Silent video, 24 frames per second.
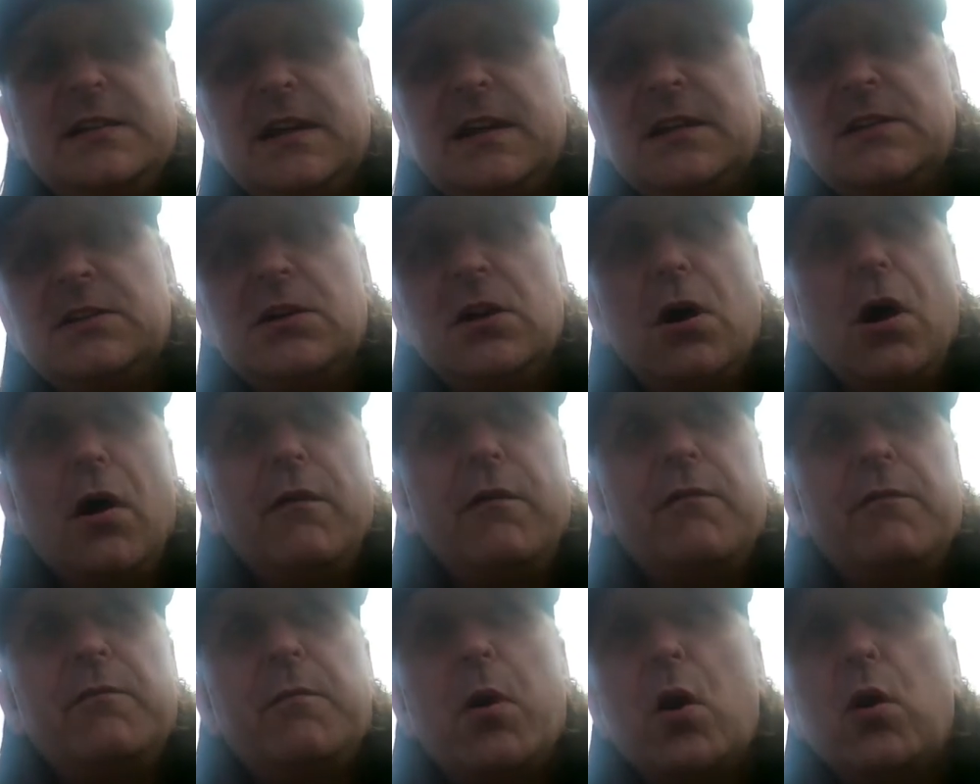it's not
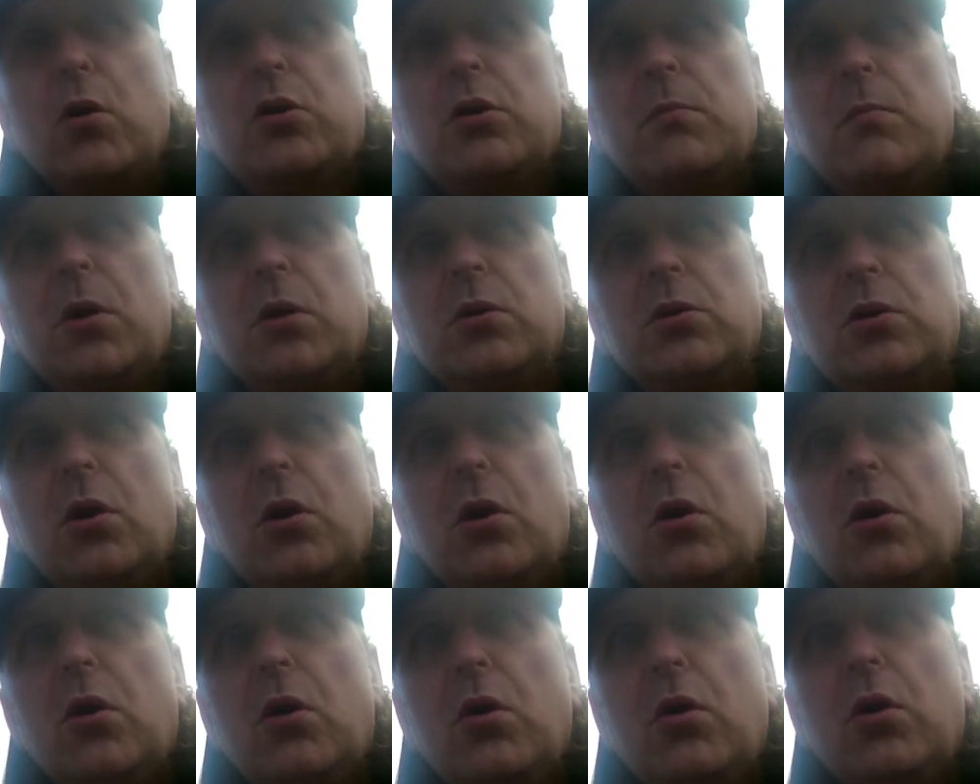off Pokemon
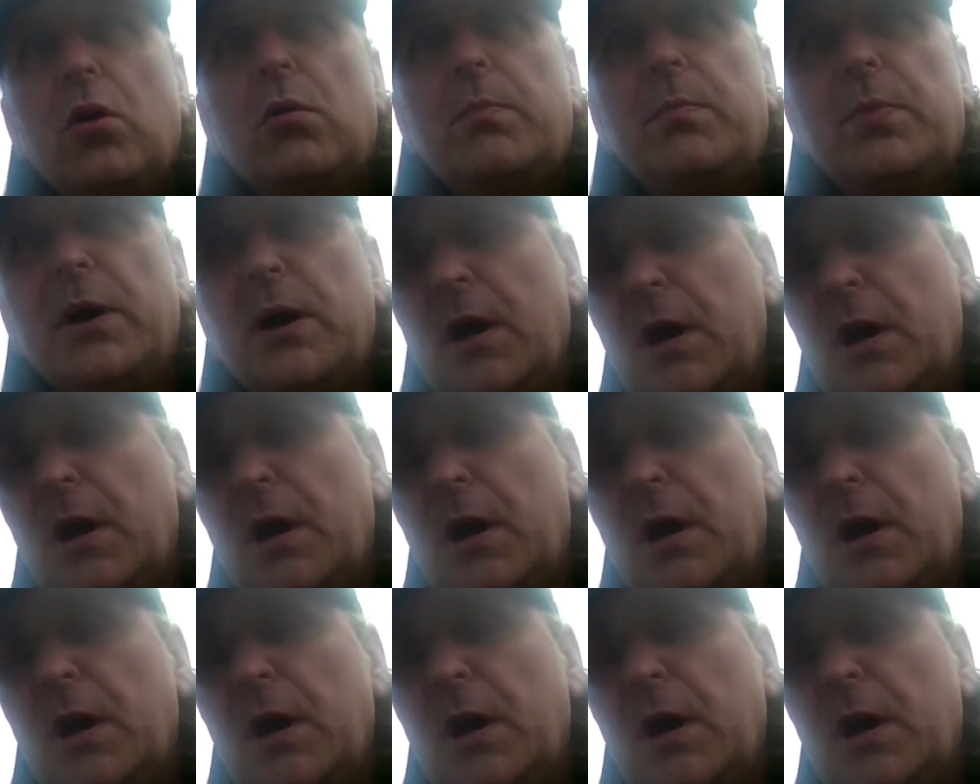Go hub